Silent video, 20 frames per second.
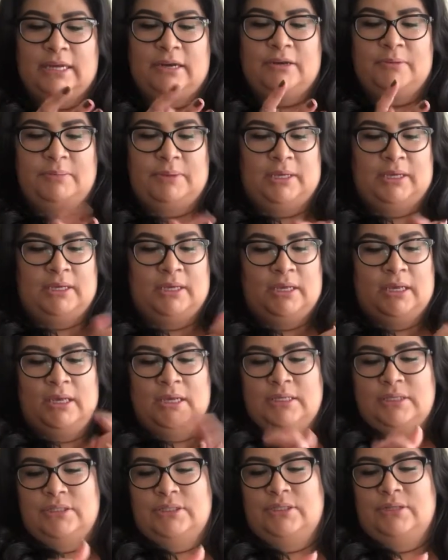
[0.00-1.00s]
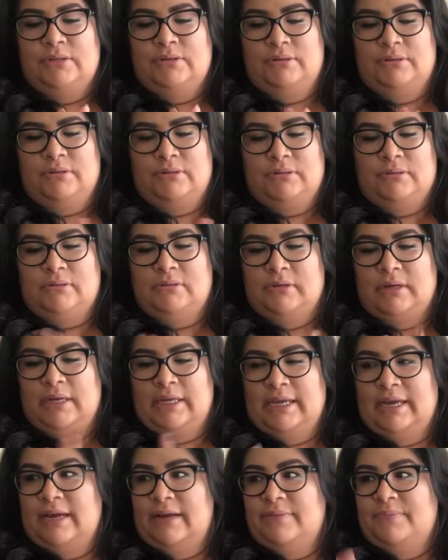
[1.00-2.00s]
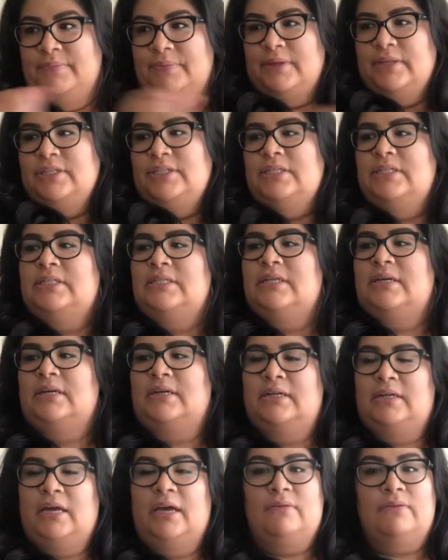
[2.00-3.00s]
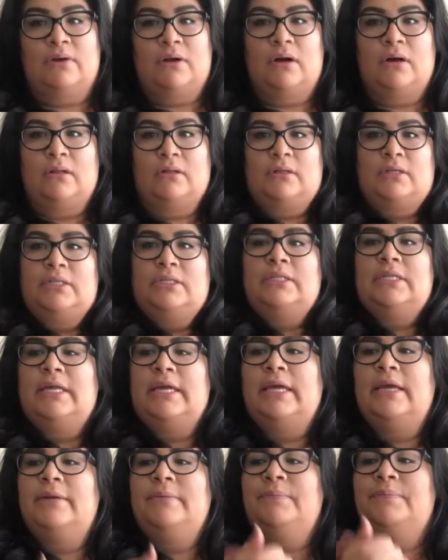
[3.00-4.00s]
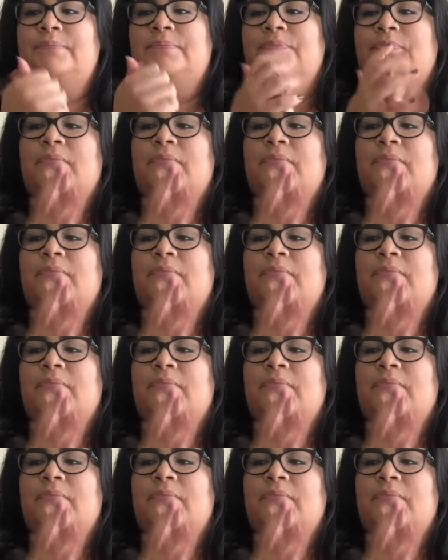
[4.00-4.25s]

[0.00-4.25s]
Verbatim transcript: scared me. So yeah, she's not gonna have a collar today.